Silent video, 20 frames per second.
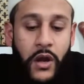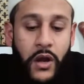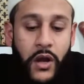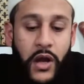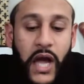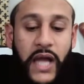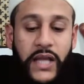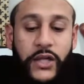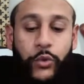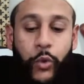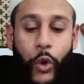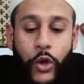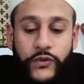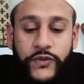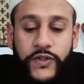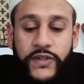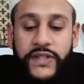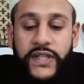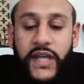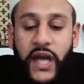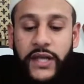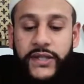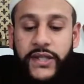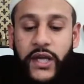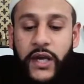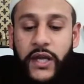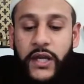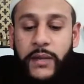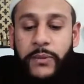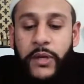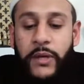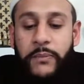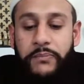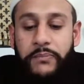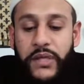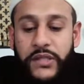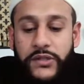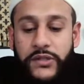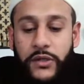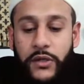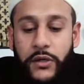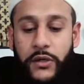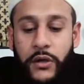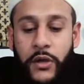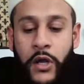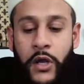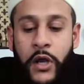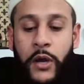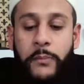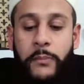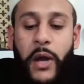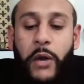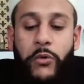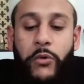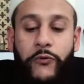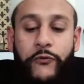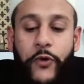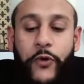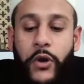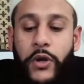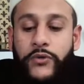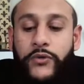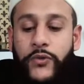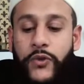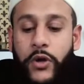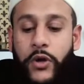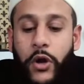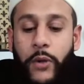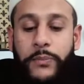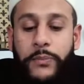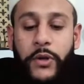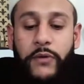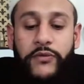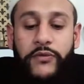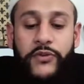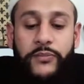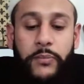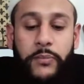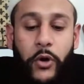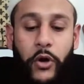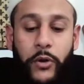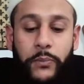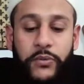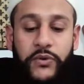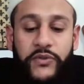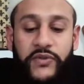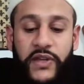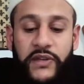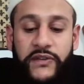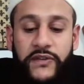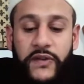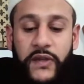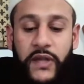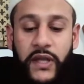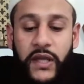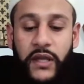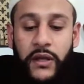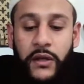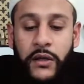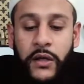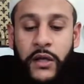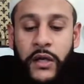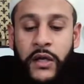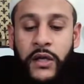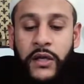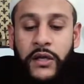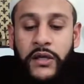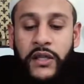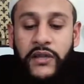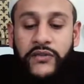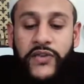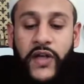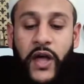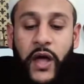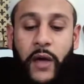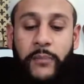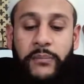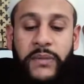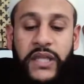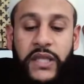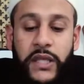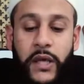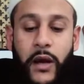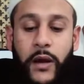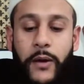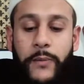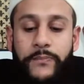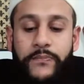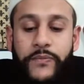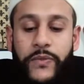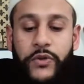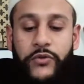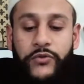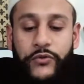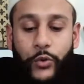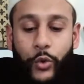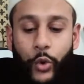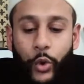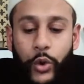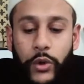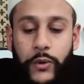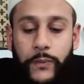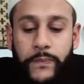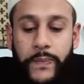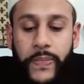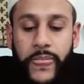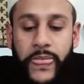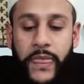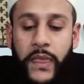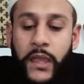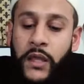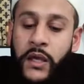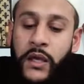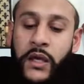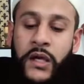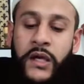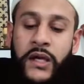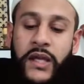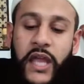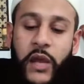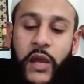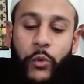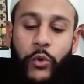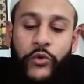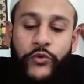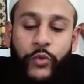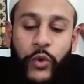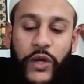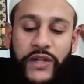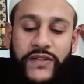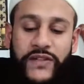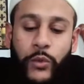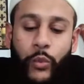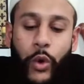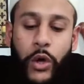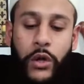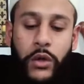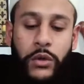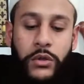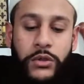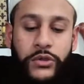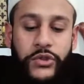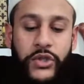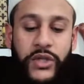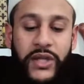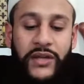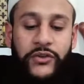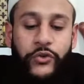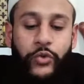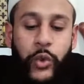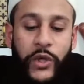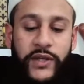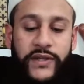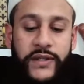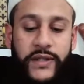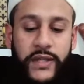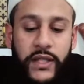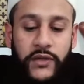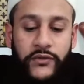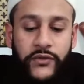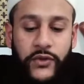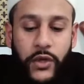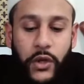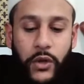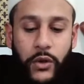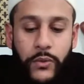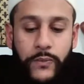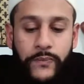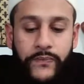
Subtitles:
I quoted Yahya ibn Bishr by referring to the copy of his book presented in Nizamiya School. It was written 120 years ago.